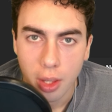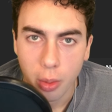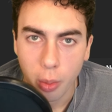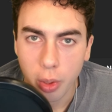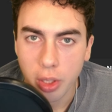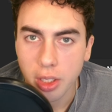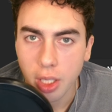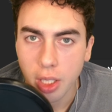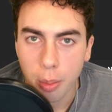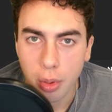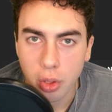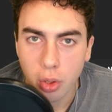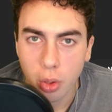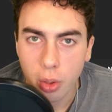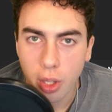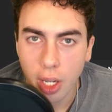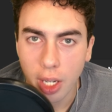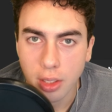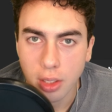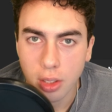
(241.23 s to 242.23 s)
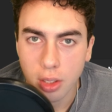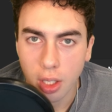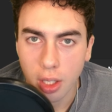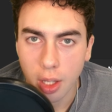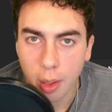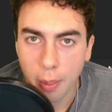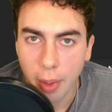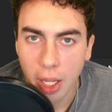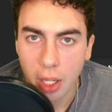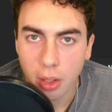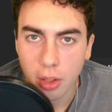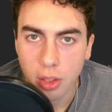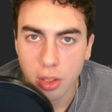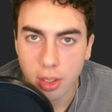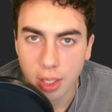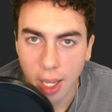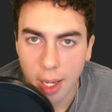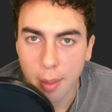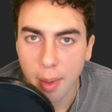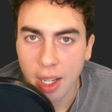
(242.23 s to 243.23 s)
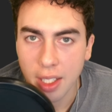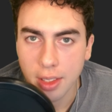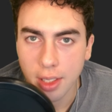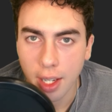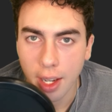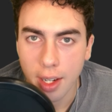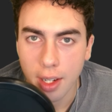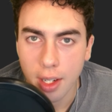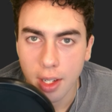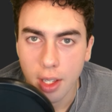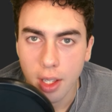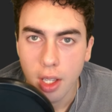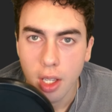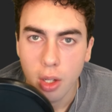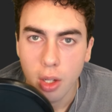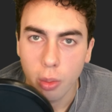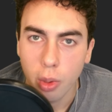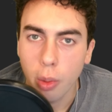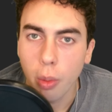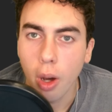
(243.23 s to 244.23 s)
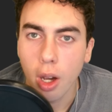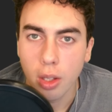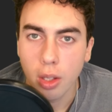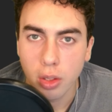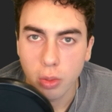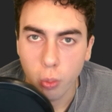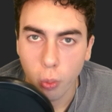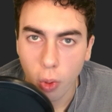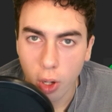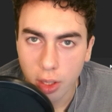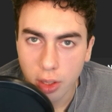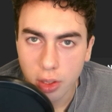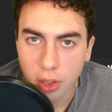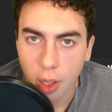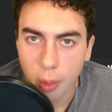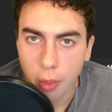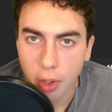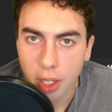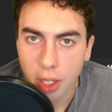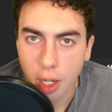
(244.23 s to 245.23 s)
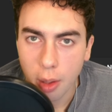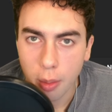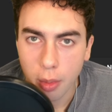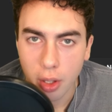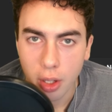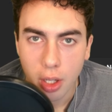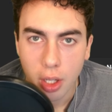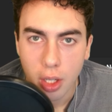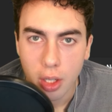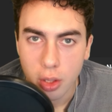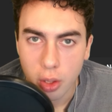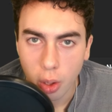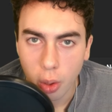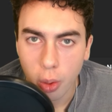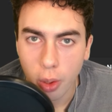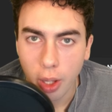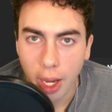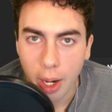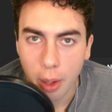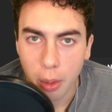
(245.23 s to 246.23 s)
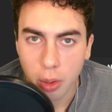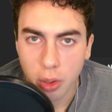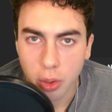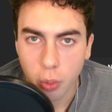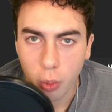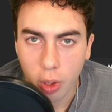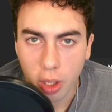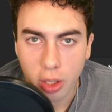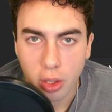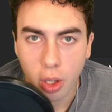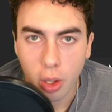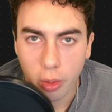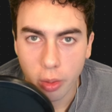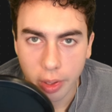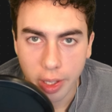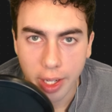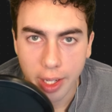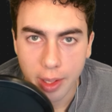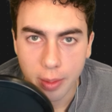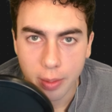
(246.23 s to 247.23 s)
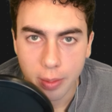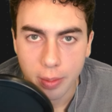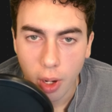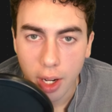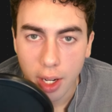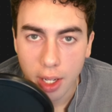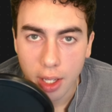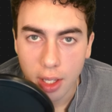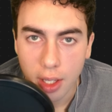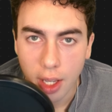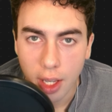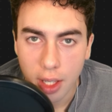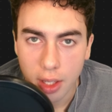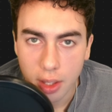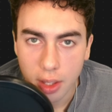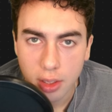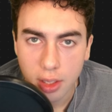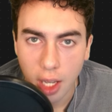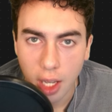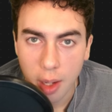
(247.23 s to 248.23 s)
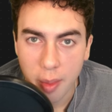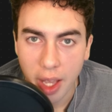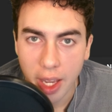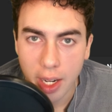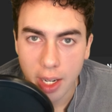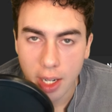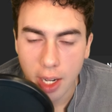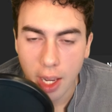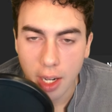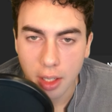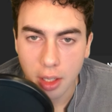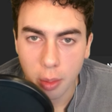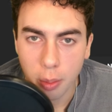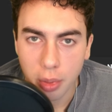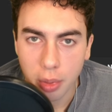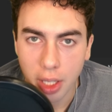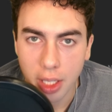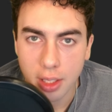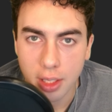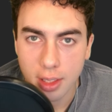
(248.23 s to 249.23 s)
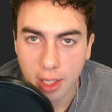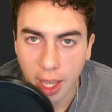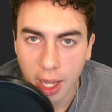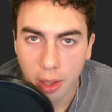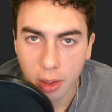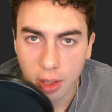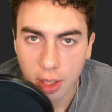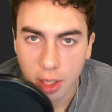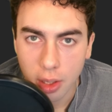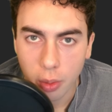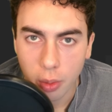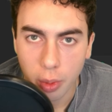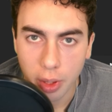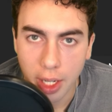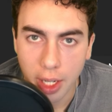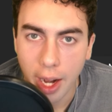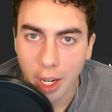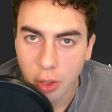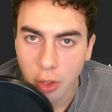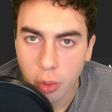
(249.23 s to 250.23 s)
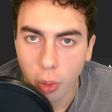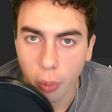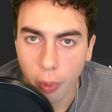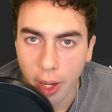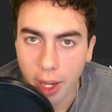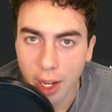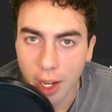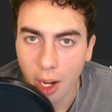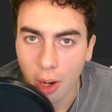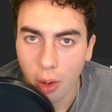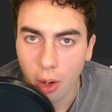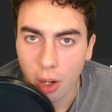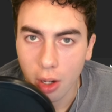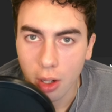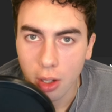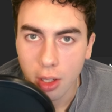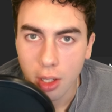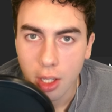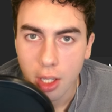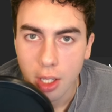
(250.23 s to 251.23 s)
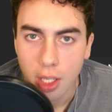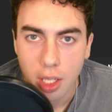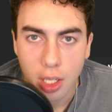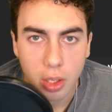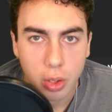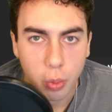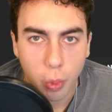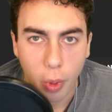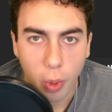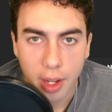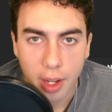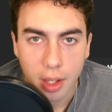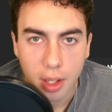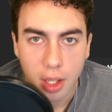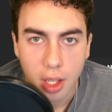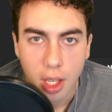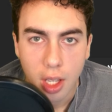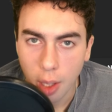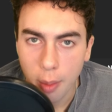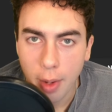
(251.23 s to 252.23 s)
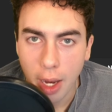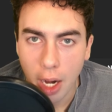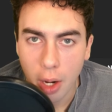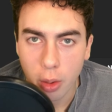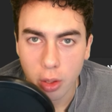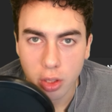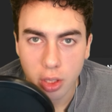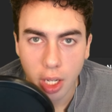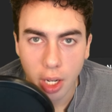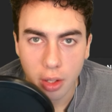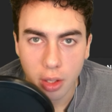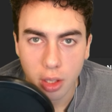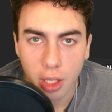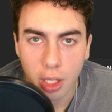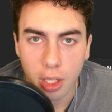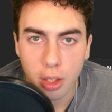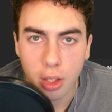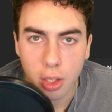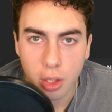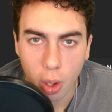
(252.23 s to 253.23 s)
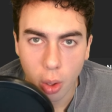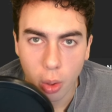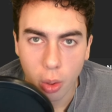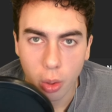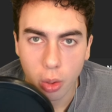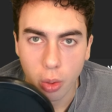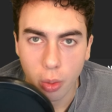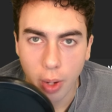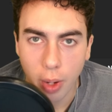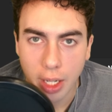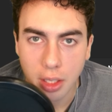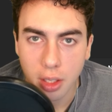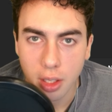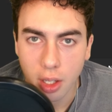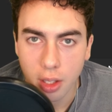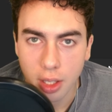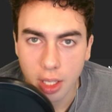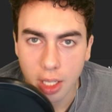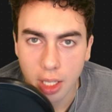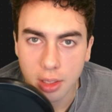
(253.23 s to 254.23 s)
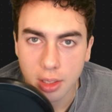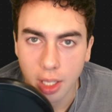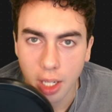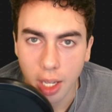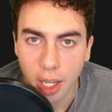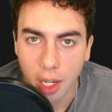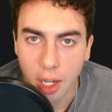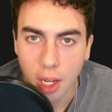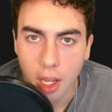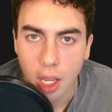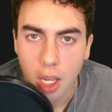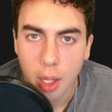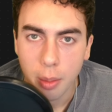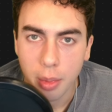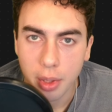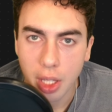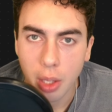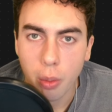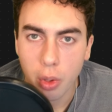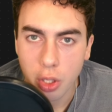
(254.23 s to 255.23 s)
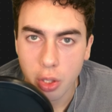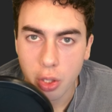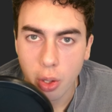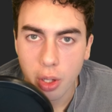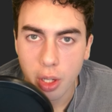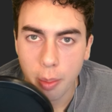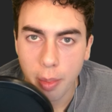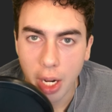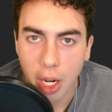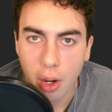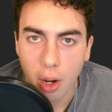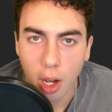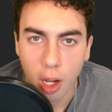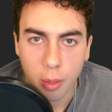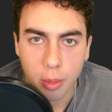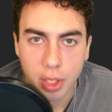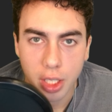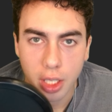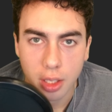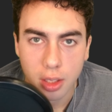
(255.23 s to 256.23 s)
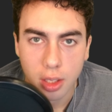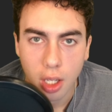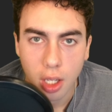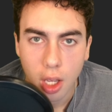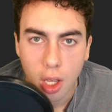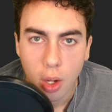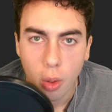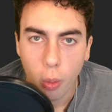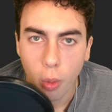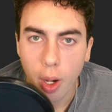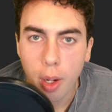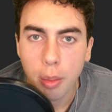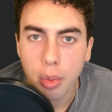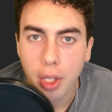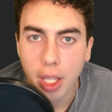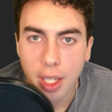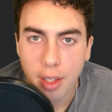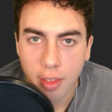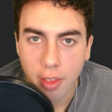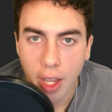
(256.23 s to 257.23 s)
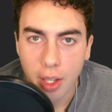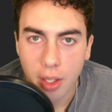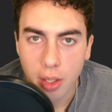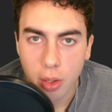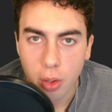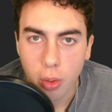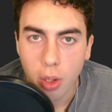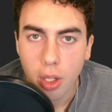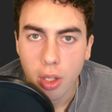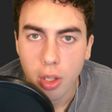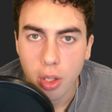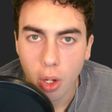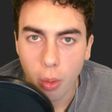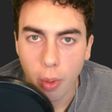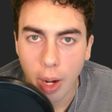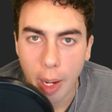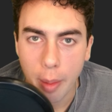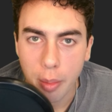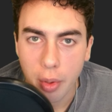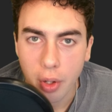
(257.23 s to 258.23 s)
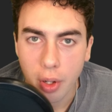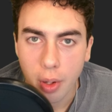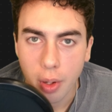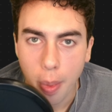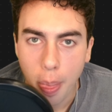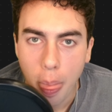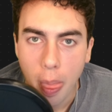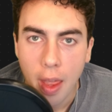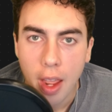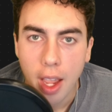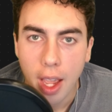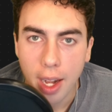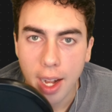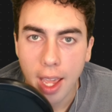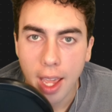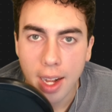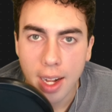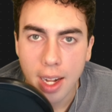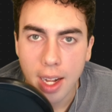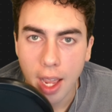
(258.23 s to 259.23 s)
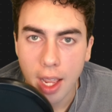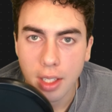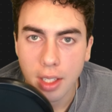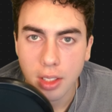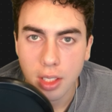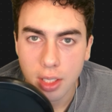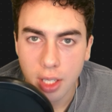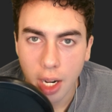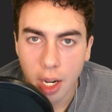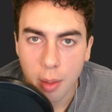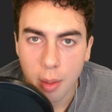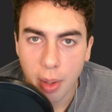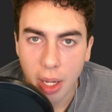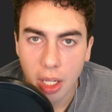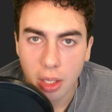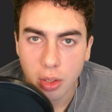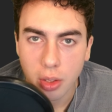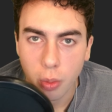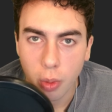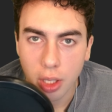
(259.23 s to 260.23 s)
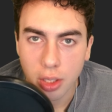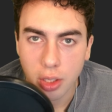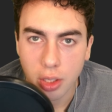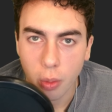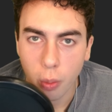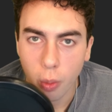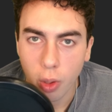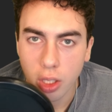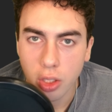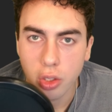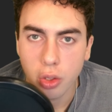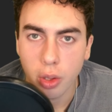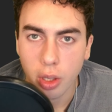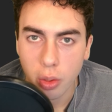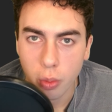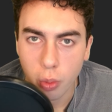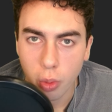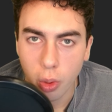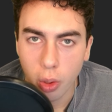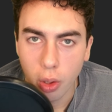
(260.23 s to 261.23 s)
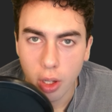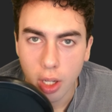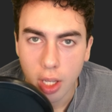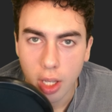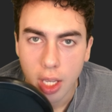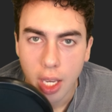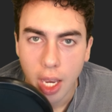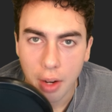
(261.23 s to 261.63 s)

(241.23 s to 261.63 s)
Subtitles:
3 separate suitcases on the belt side by side. We want 1 summary number, total hours worked overnight. Run it, and this time n8n complains loudly, with an actual red error. Here's why. Some hours calculated the total correctly on the inside, but then returned a bare object. 1 plain value, no wrapper. And n8n's entire belt runs on 1 strict rule.